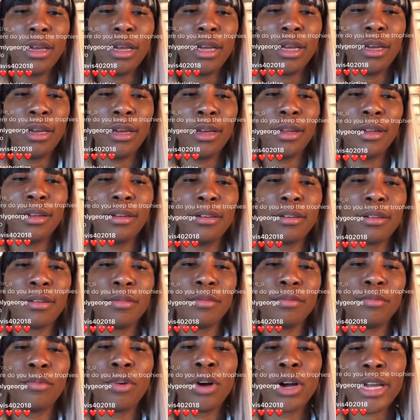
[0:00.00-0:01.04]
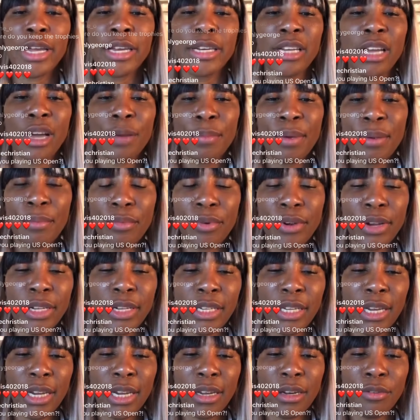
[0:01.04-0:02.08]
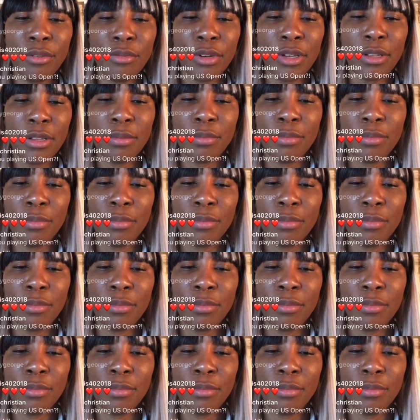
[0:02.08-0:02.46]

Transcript: and walking down memory lane with